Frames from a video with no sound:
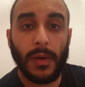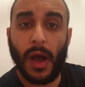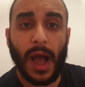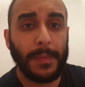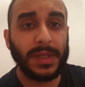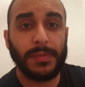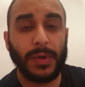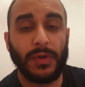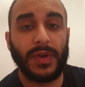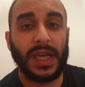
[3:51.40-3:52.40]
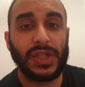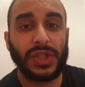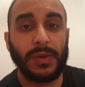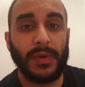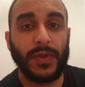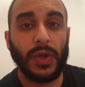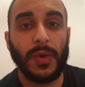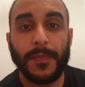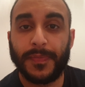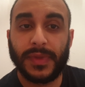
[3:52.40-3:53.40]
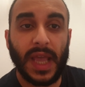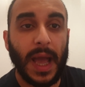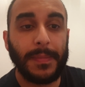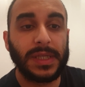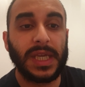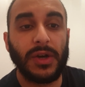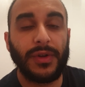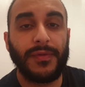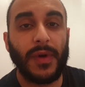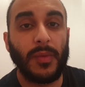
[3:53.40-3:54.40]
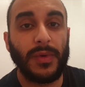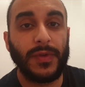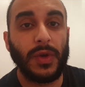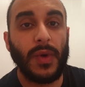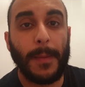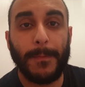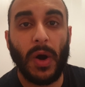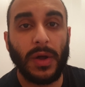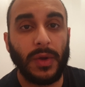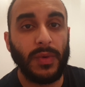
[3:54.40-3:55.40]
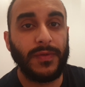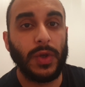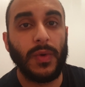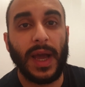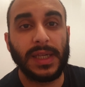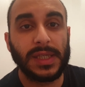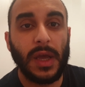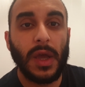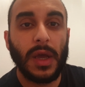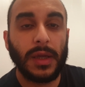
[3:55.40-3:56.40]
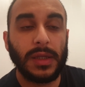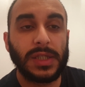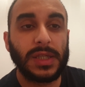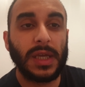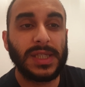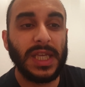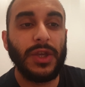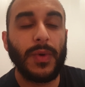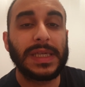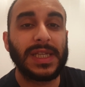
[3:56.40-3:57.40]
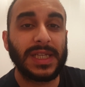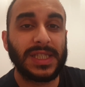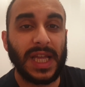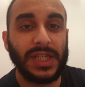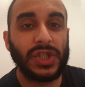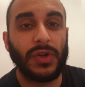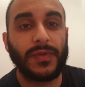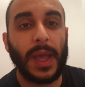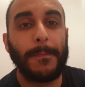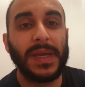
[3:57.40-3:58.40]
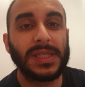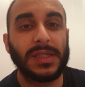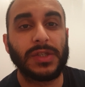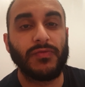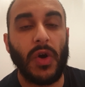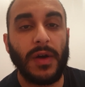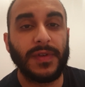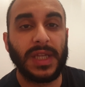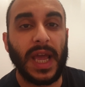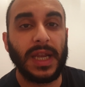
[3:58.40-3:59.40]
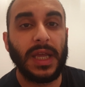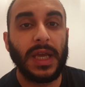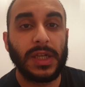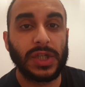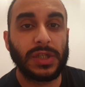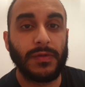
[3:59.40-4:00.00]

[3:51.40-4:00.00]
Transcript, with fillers: are happy to build a relationship with you. They're happy to get on the phone with you and partner with you and see you as an extension of their business rather than just